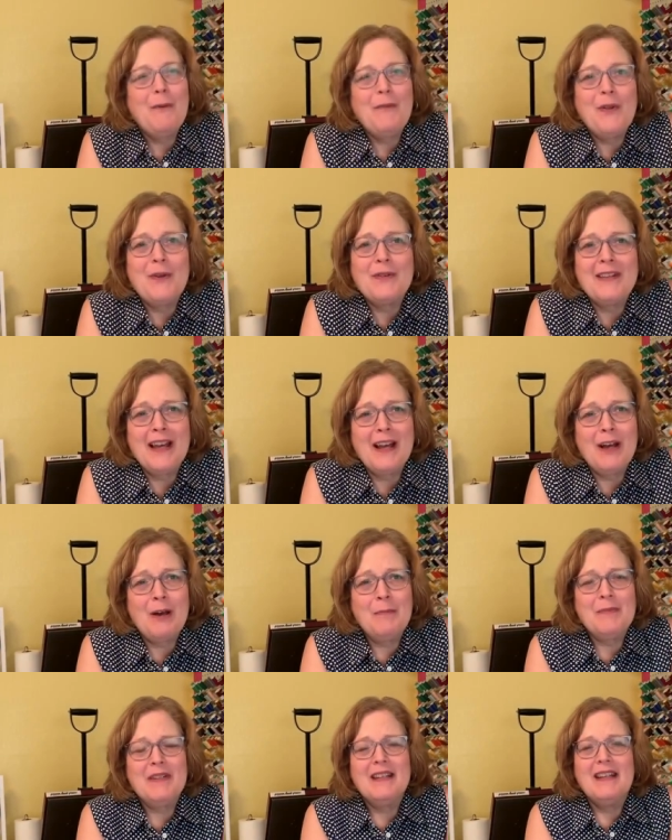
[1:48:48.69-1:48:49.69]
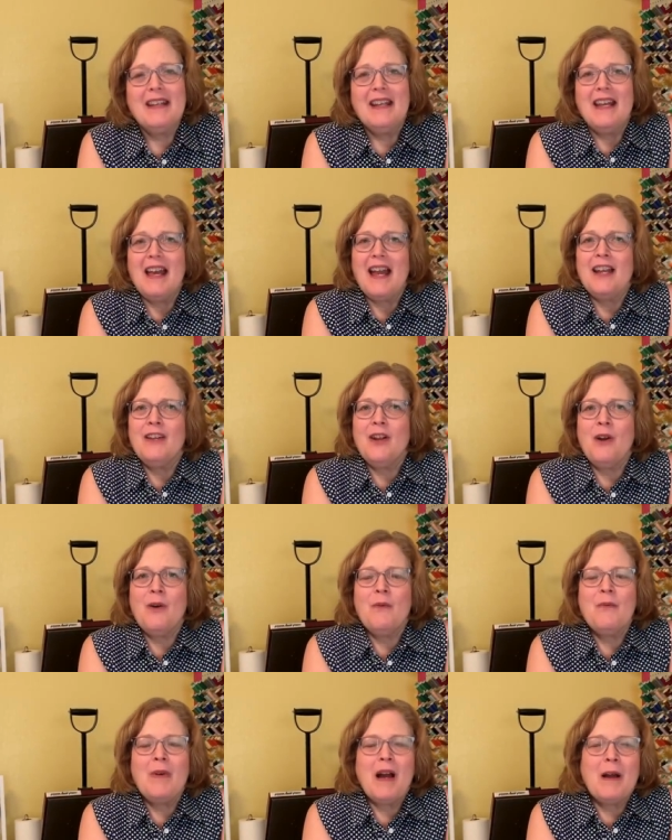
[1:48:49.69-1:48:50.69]
those helped. I
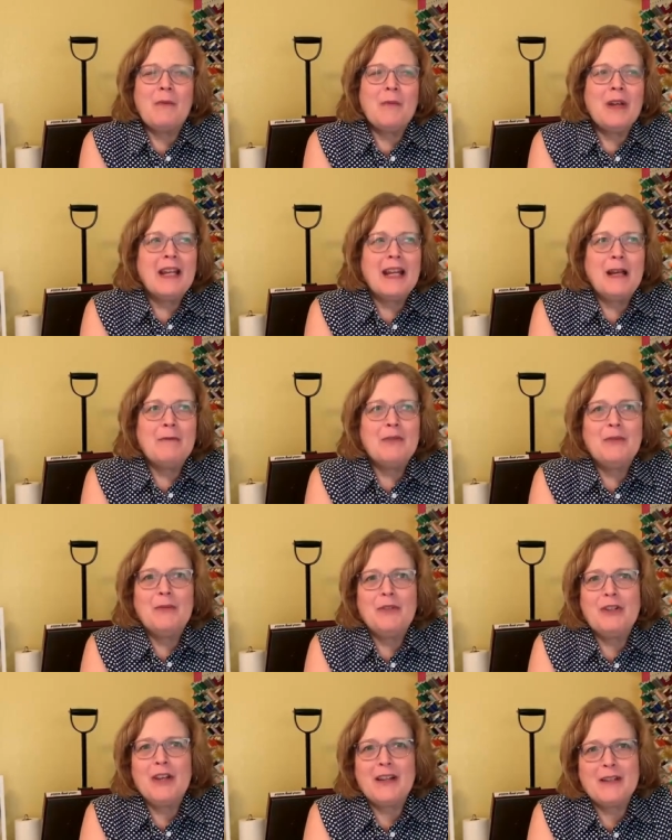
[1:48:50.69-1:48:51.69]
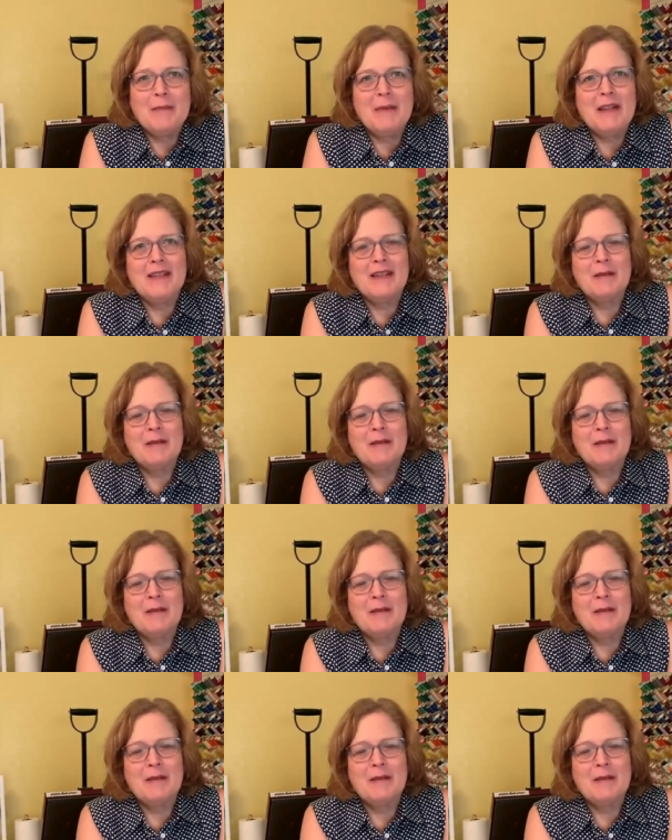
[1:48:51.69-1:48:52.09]
know when it comes to adjustments,